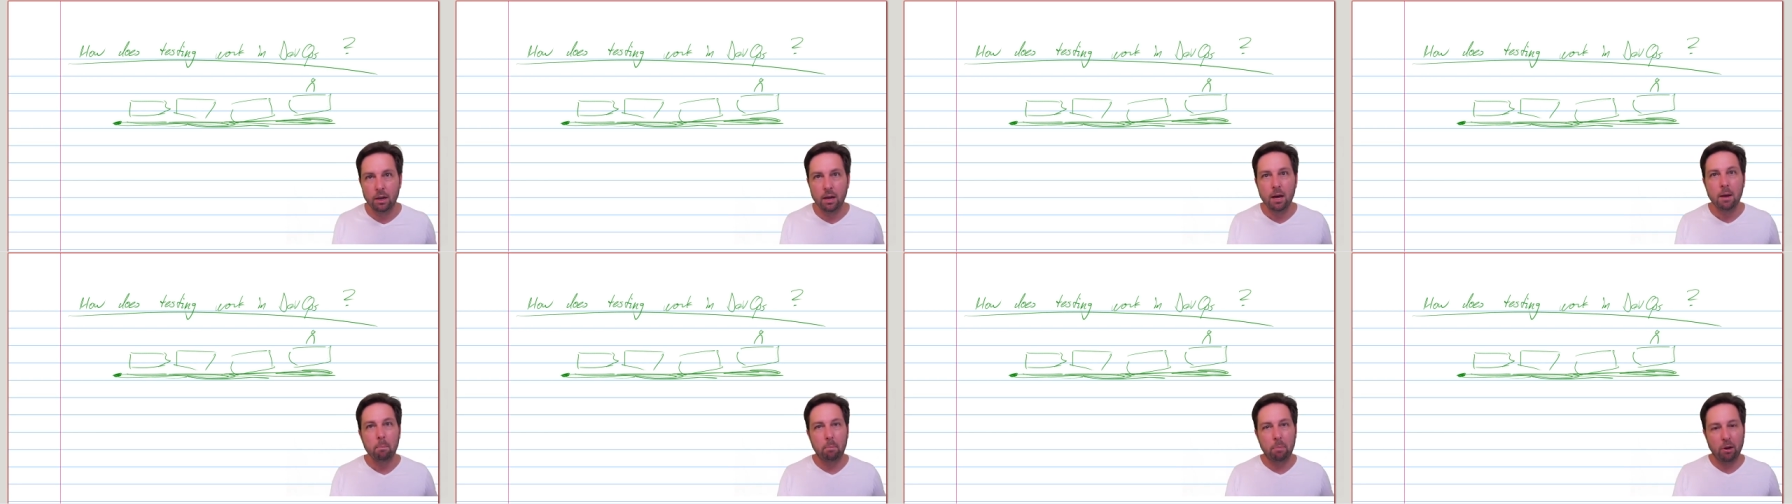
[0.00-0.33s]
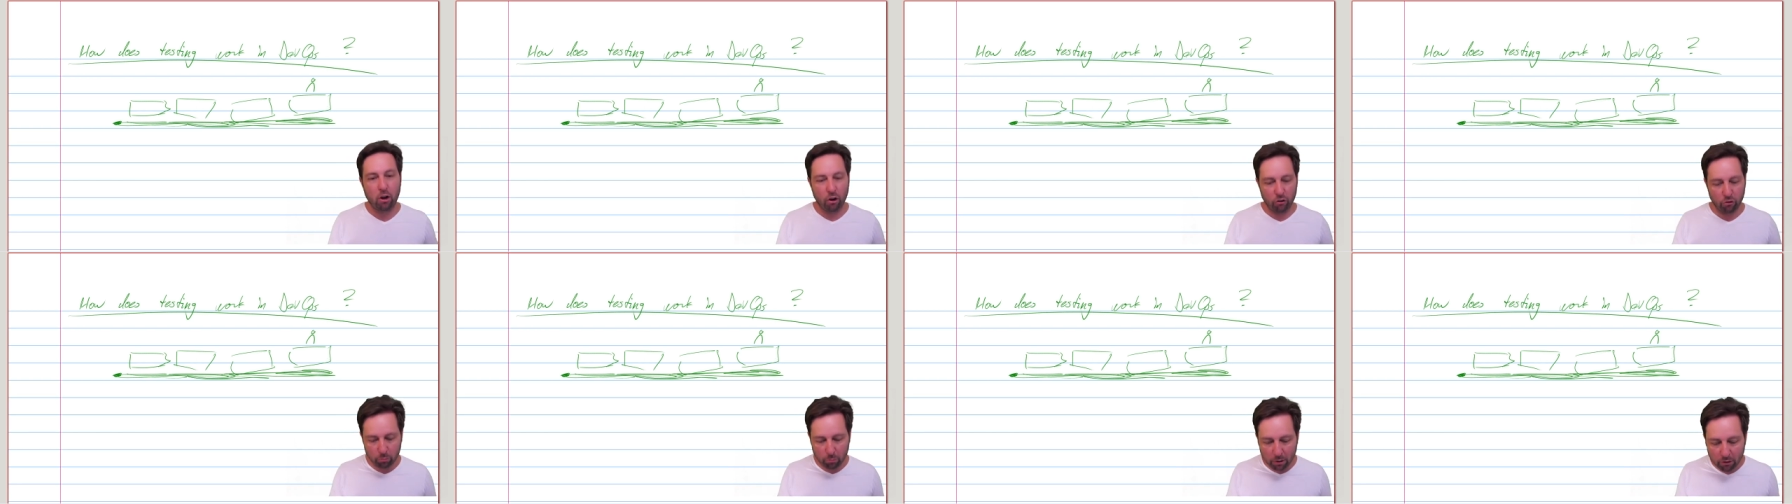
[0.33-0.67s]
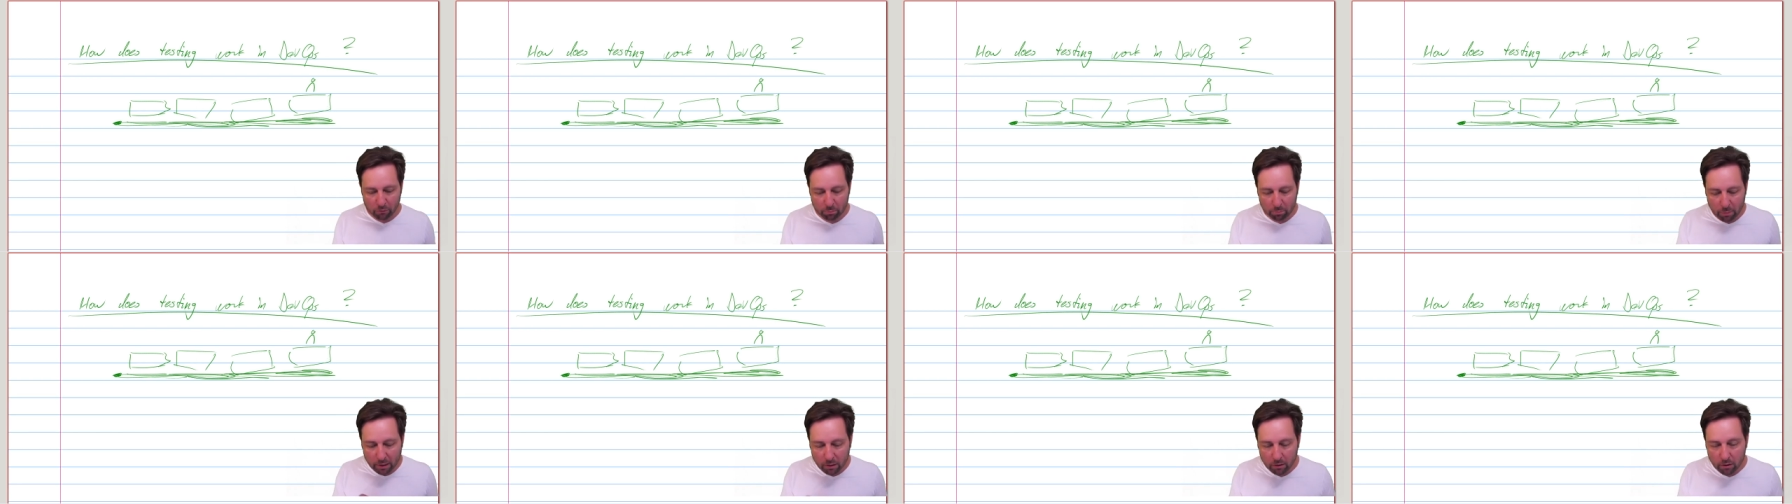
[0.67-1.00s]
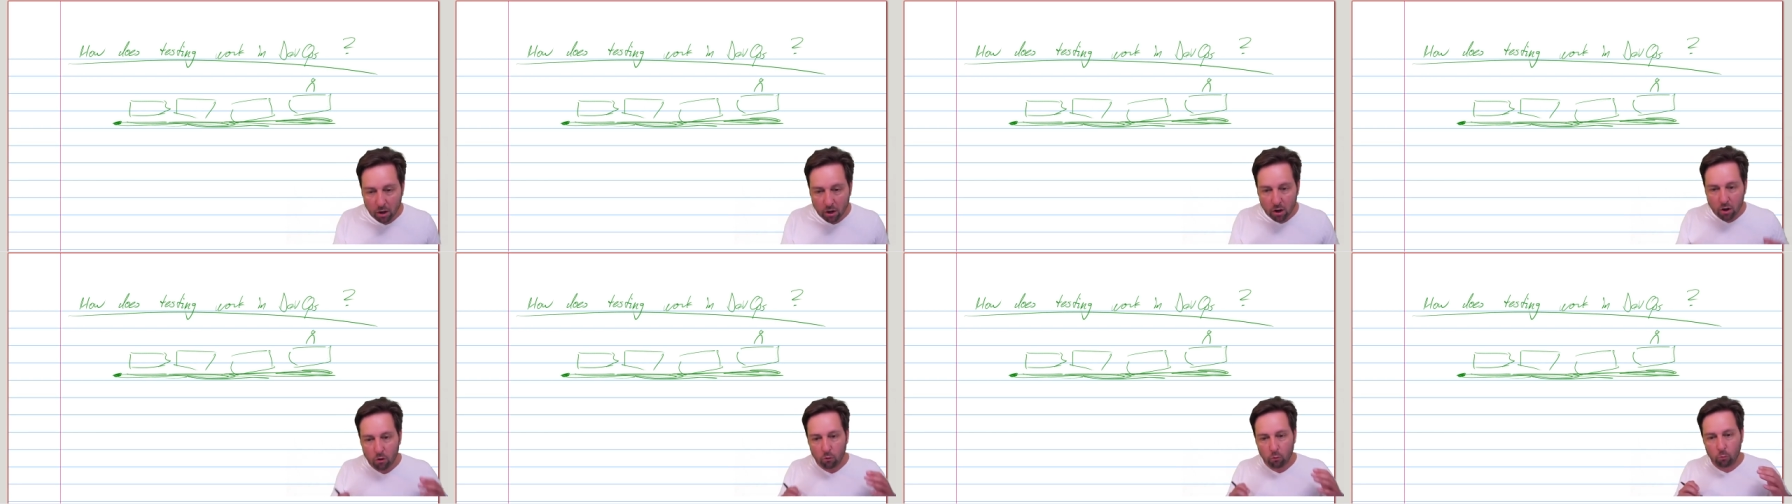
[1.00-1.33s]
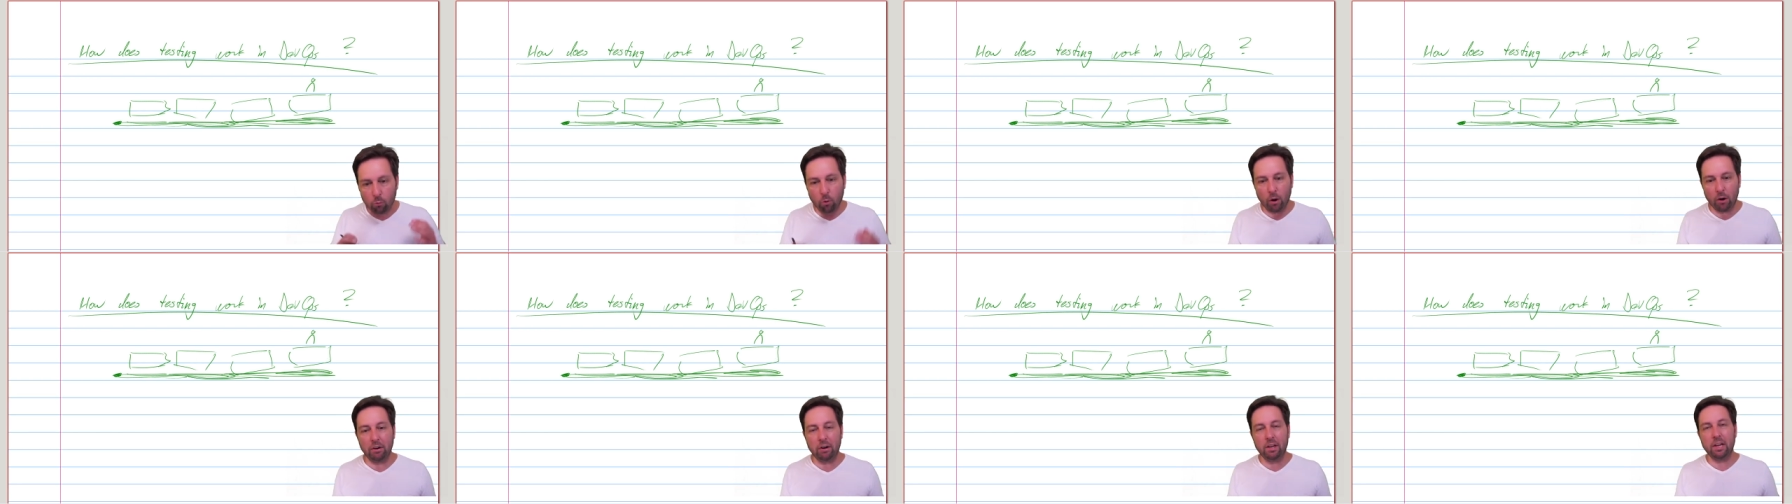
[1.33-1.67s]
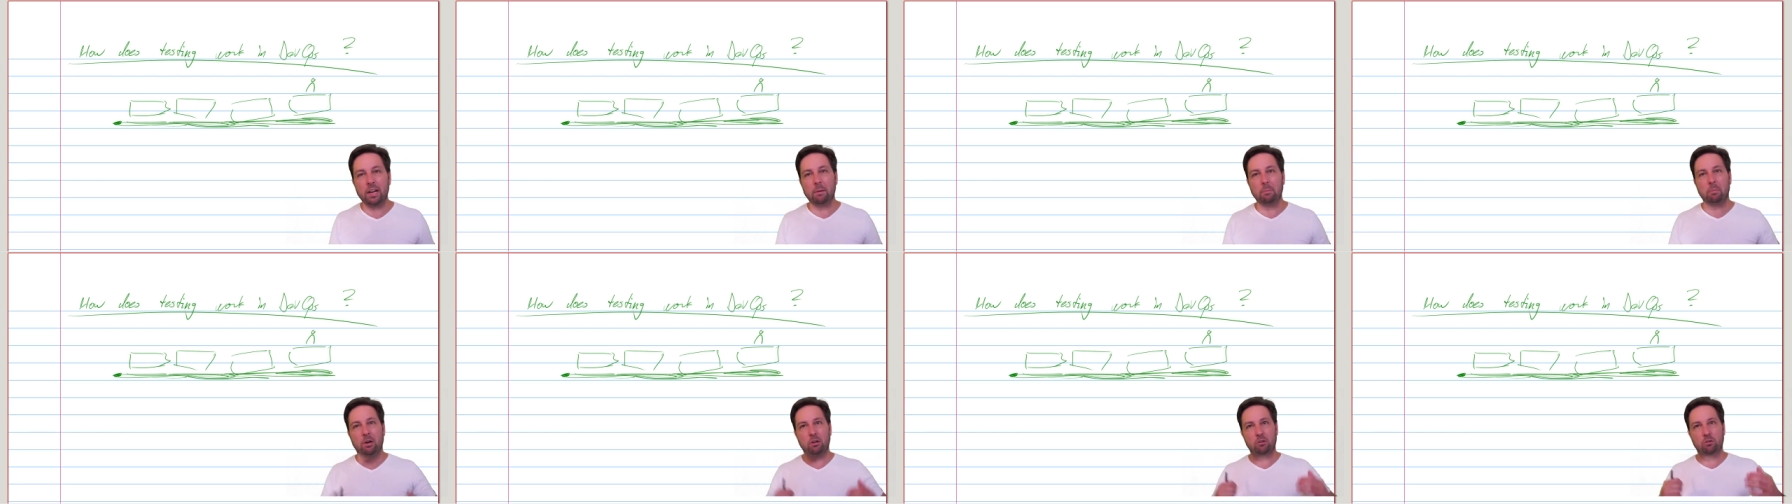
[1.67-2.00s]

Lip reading: Because we've been worrying about